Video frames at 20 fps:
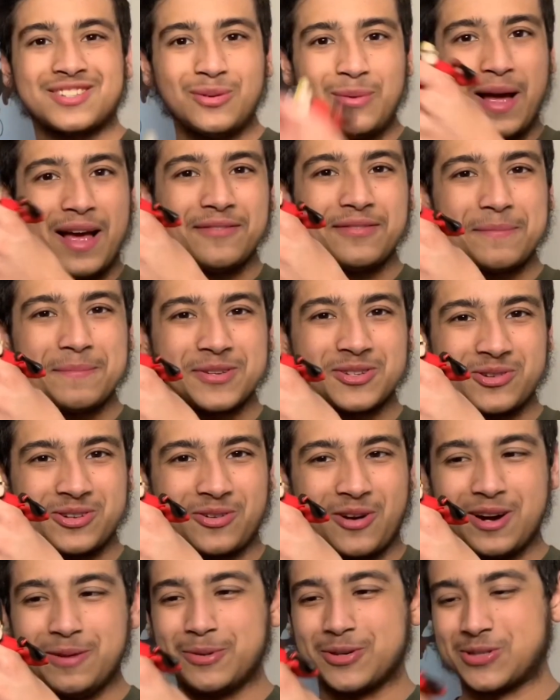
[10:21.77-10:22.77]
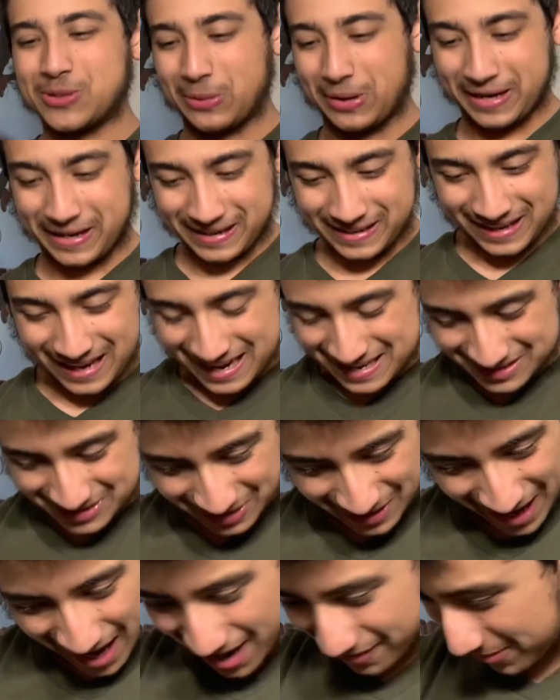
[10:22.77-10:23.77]
have the Mr. Incredible toy. I still
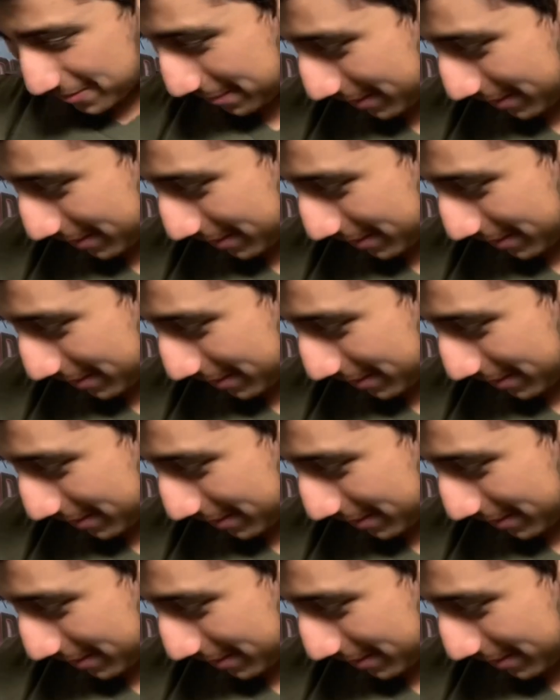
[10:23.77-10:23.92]
have him.